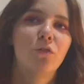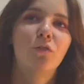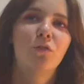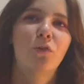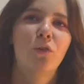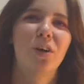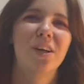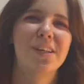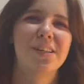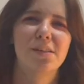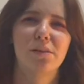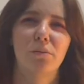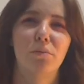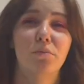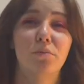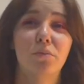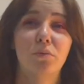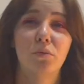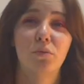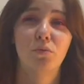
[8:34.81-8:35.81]
for
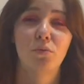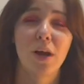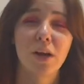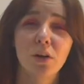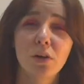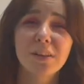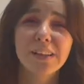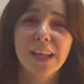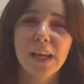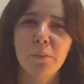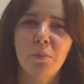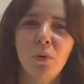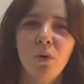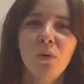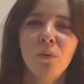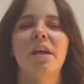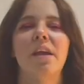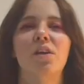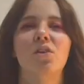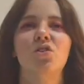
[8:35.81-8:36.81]
some record
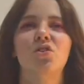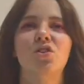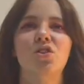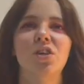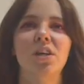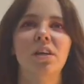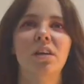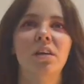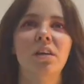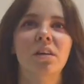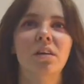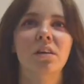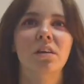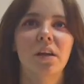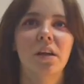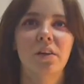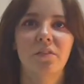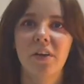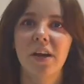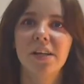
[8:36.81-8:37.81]
label and she
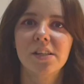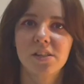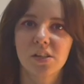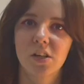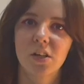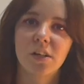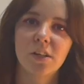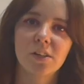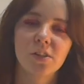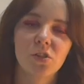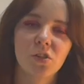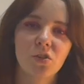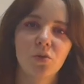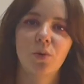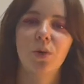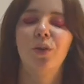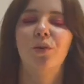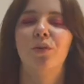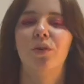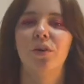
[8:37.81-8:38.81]
invites the girls to
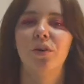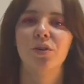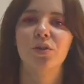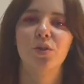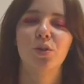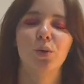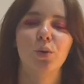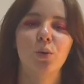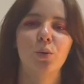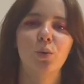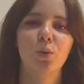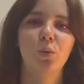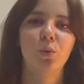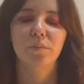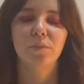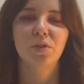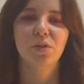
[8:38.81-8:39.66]
join her to,